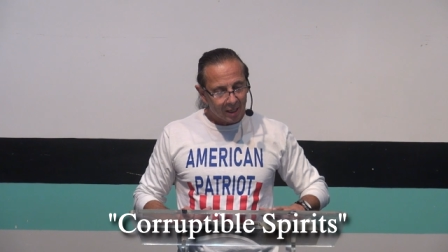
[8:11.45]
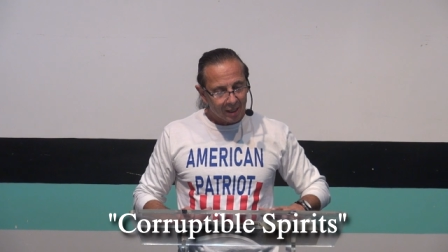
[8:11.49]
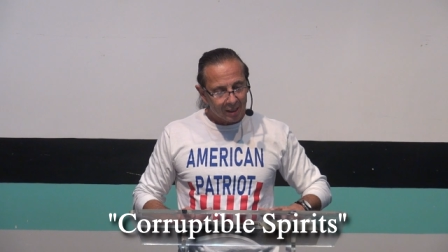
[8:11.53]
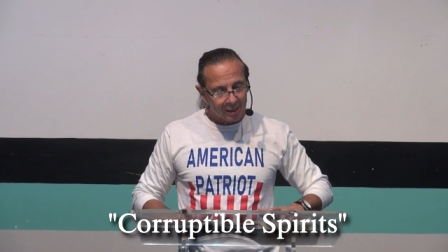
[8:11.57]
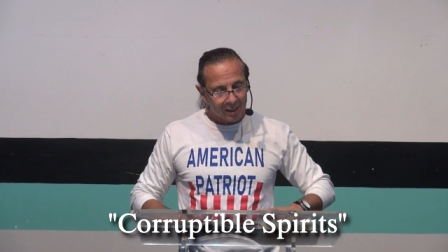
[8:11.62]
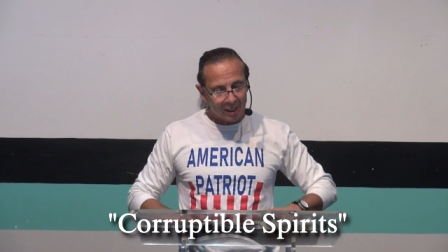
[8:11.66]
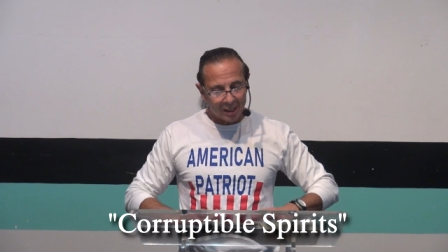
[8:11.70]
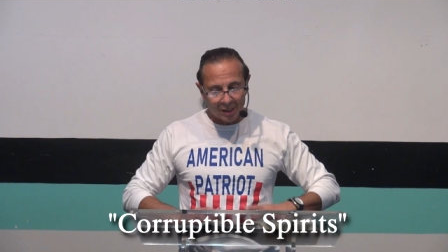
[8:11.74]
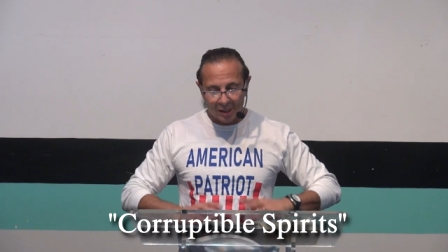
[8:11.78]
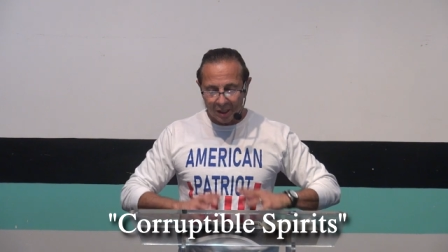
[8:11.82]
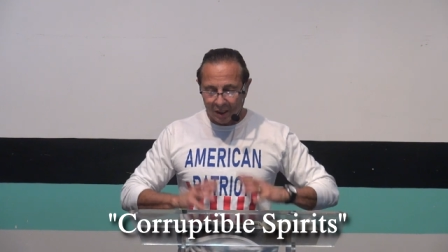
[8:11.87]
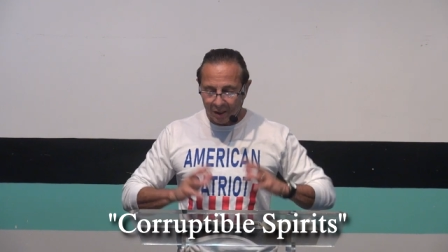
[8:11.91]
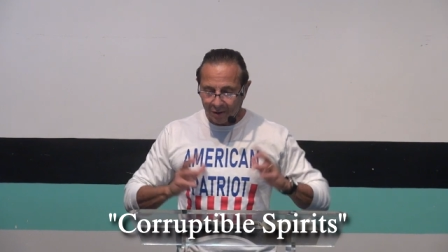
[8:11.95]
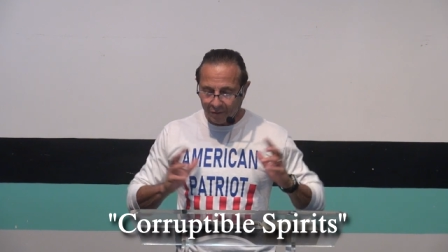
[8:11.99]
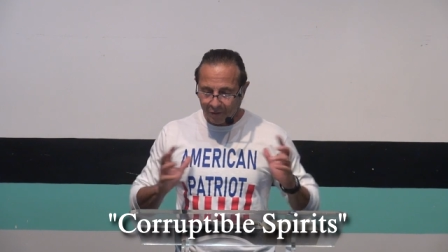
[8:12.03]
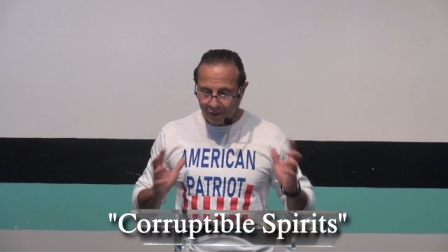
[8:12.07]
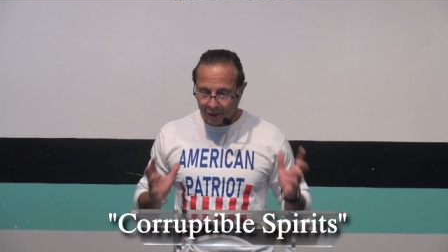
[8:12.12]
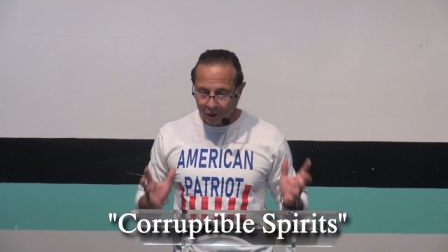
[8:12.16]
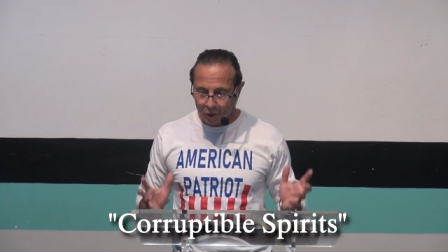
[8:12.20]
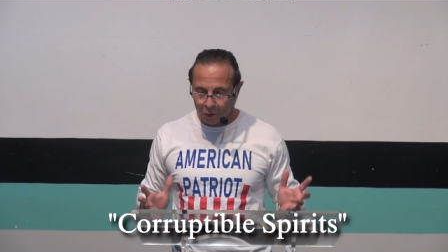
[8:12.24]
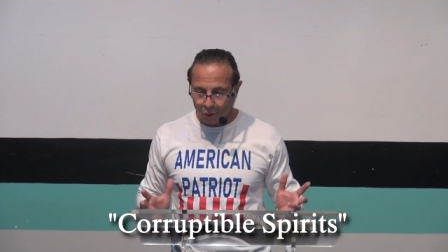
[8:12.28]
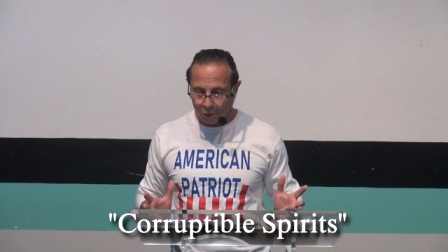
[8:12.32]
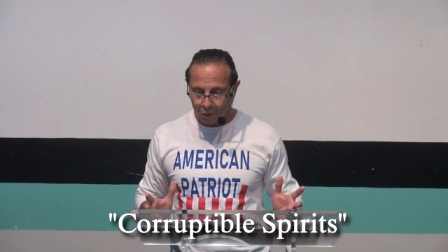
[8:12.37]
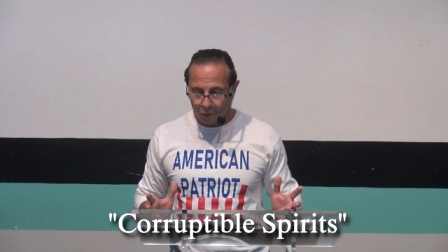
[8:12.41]
these
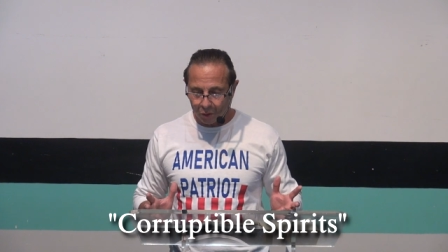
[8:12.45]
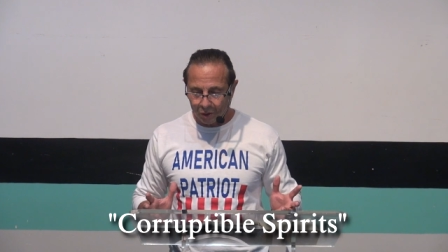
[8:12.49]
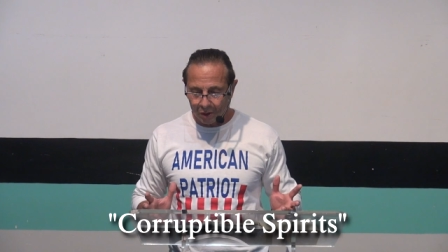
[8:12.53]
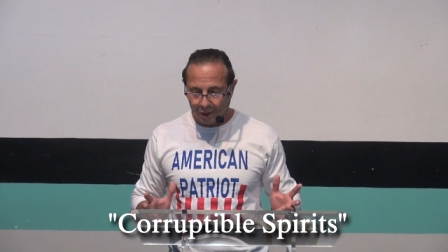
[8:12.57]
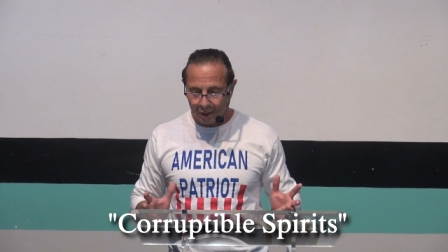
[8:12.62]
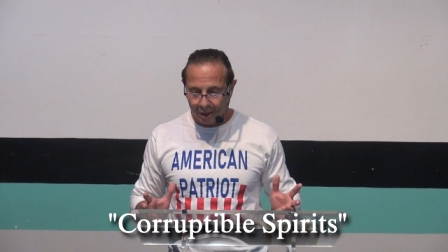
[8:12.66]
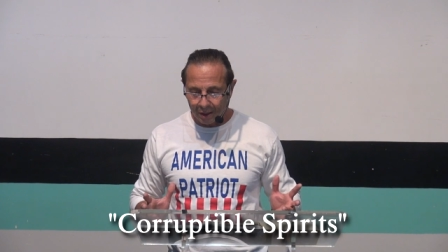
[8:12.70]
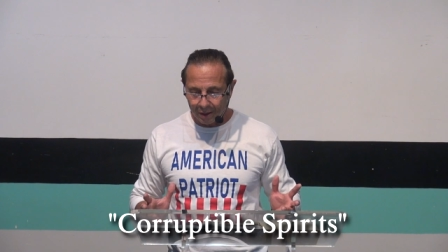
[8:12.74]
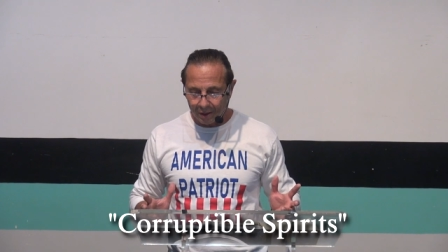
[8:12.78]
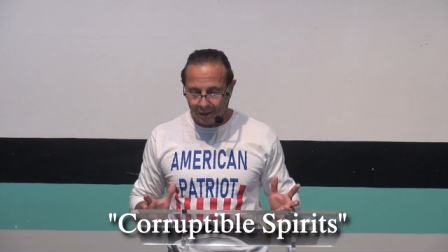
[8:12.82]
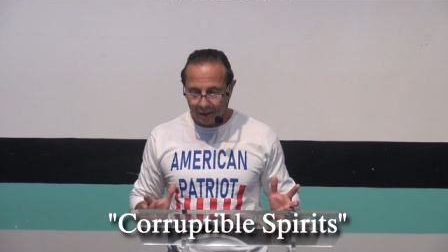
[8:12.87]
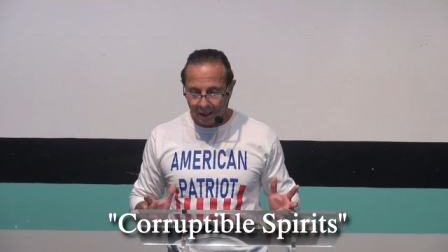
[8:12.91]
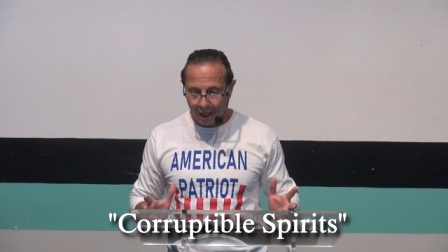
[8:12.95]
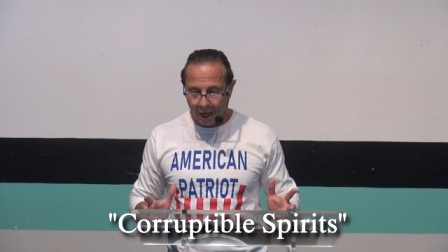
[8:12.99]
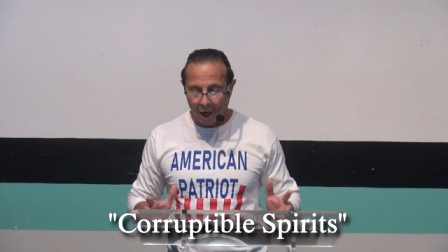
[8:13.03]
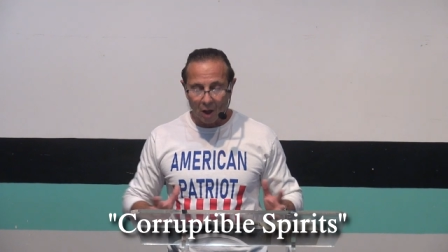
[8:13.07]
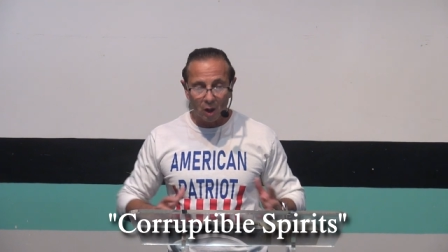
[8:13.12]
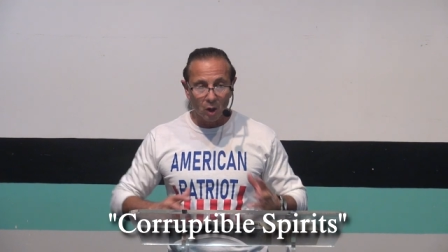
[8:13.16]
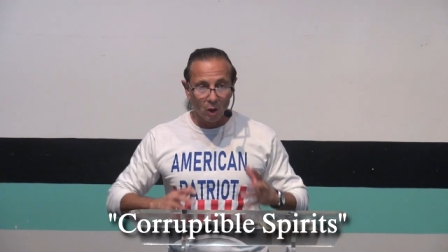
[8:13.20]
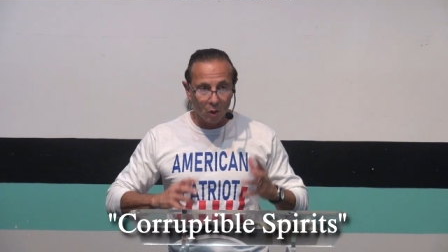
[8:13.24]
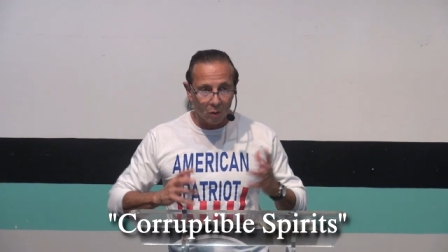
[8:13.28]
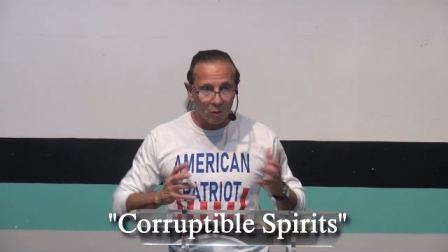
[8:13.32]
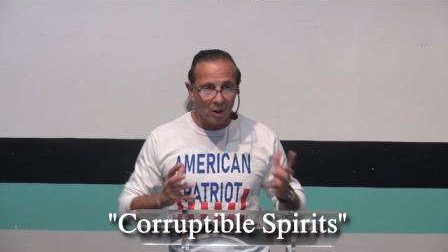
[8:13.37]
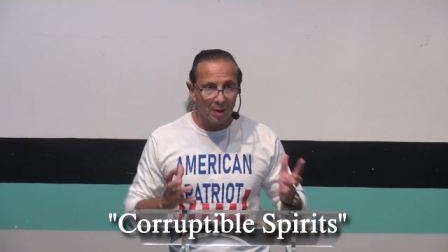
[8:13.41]
individuals are
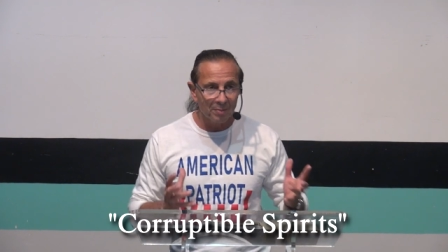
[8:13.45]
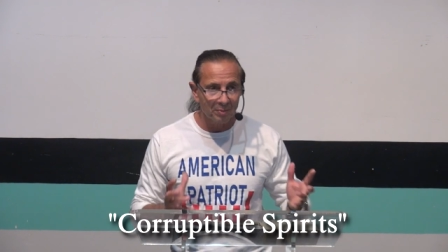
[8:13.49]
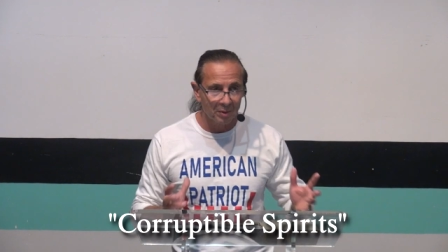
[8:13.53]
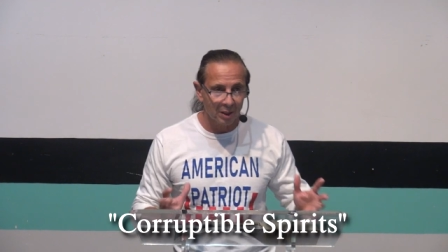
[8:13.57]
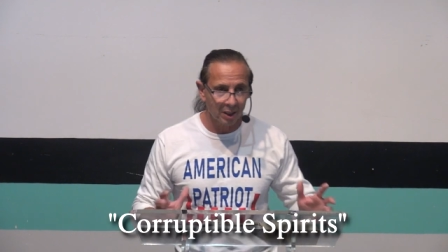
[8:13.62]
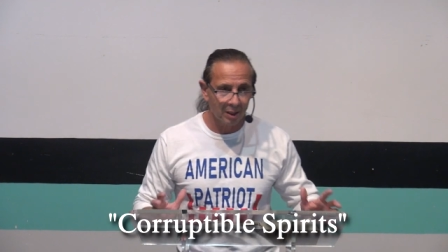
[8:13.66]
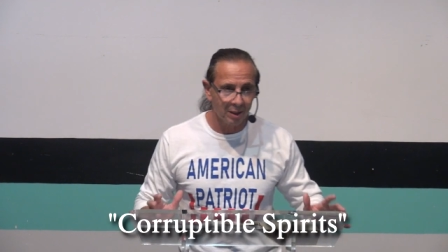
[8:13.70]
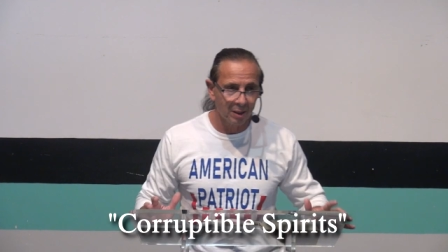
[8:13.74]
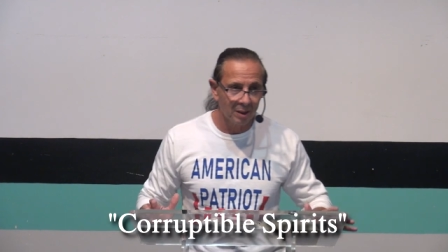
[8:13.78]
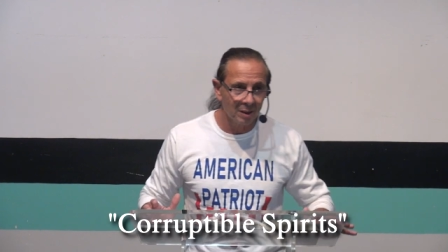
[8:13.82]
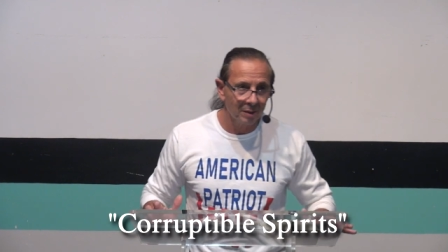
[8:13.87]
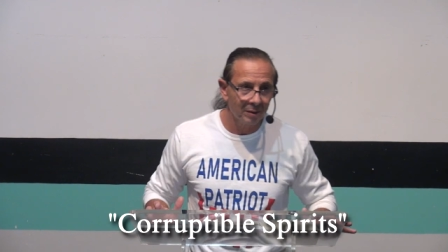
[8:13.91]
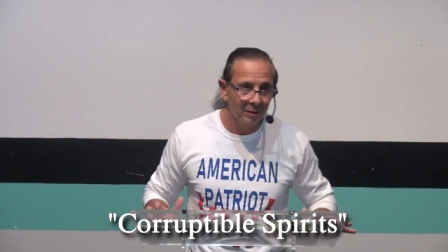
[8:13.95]
corrupted.